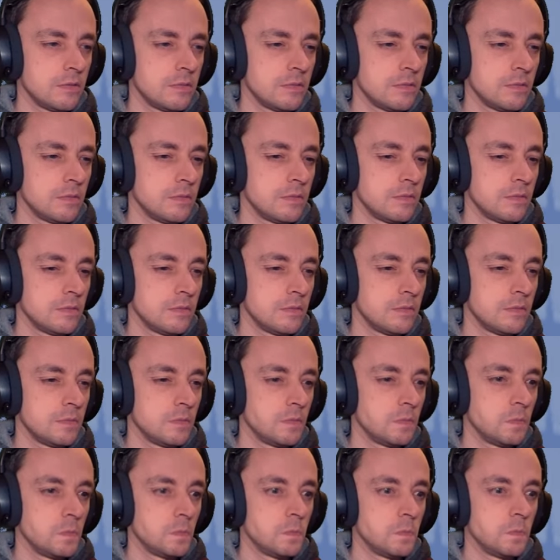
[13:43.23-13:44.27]

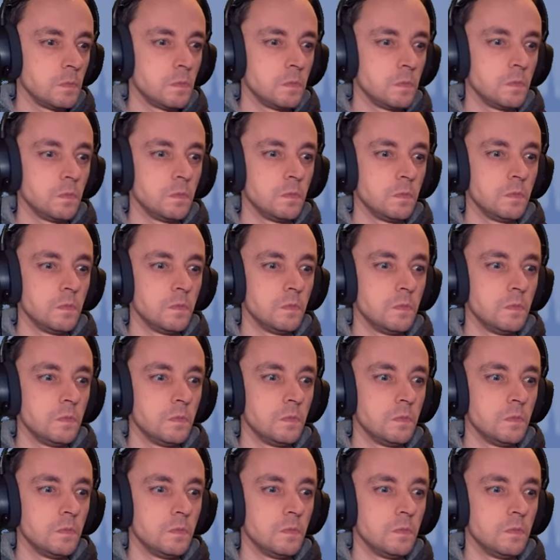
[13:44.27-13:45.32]

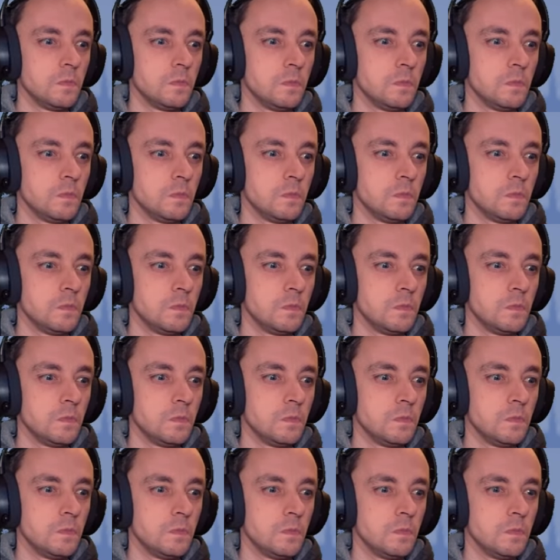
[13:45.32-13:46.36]

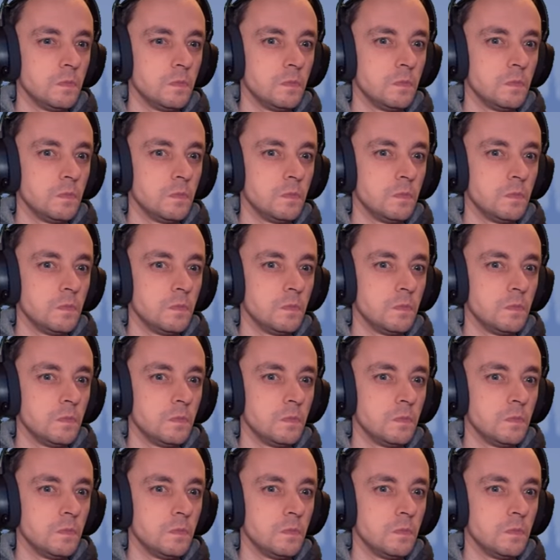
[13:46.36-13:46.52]
No one is speaking in this clip.